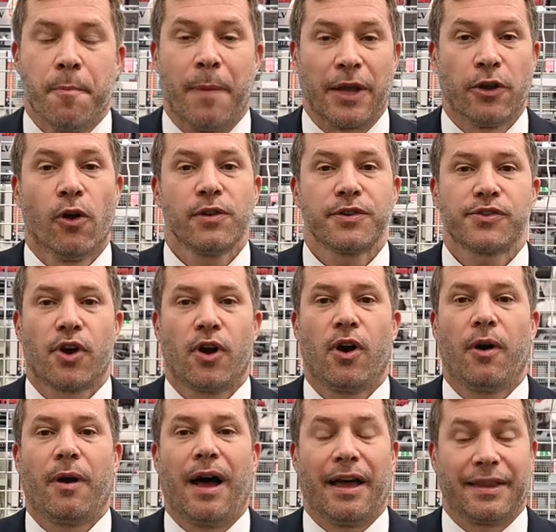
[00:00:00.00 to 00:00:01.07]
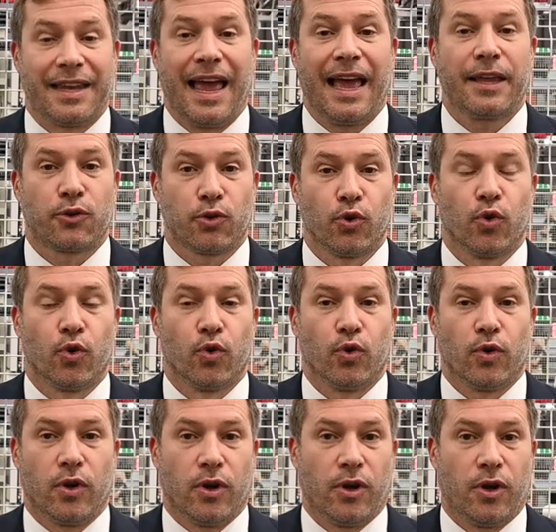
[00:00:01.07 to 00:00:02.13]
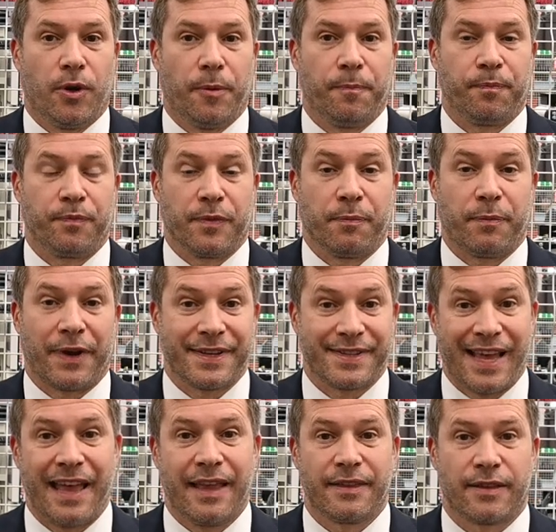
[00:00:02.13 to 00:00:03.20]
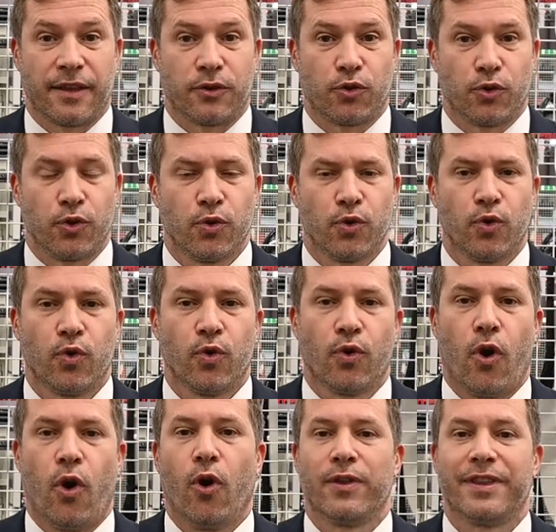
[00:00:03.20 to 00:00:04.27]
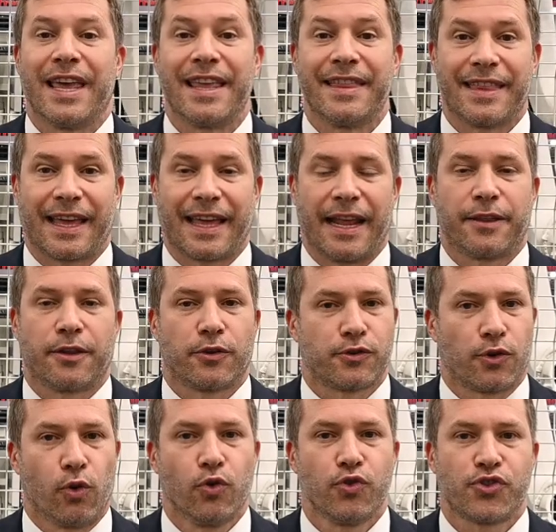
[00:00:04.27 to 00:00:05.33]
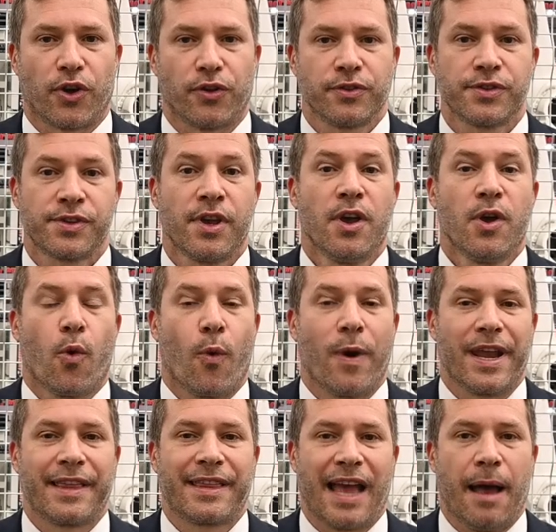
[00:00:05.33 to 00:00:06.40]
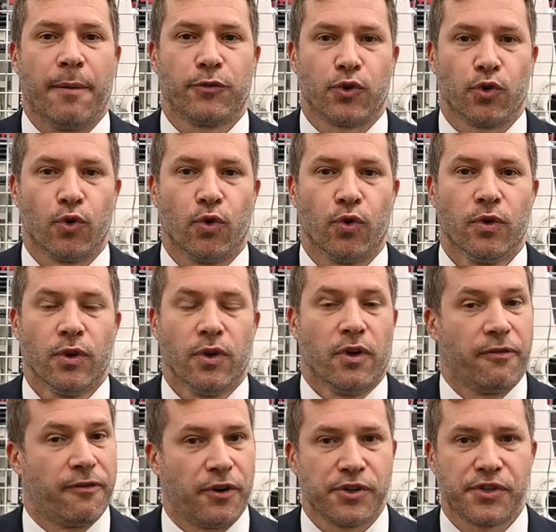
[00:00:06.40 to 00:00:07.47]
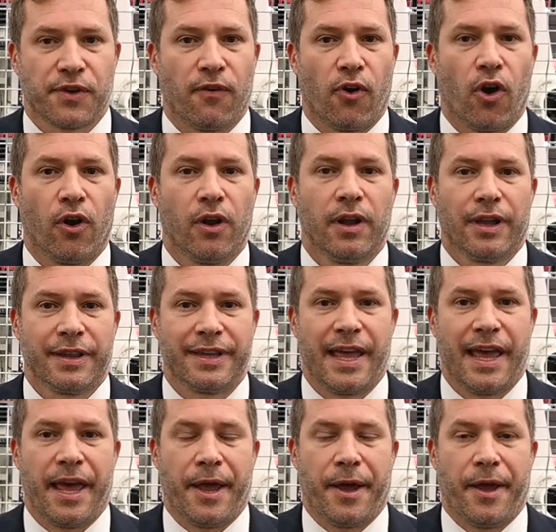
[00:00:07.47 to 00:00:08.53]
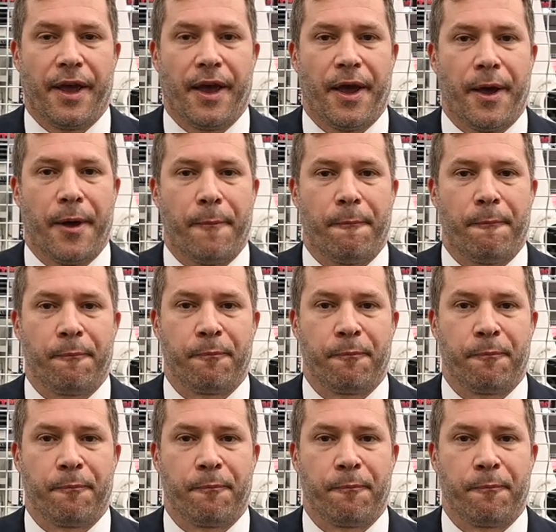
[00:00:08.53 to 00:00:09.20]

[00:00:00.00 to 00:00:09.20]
But also, I'd like to um, present to you all the integrated solution when it comes to, first of all, the um,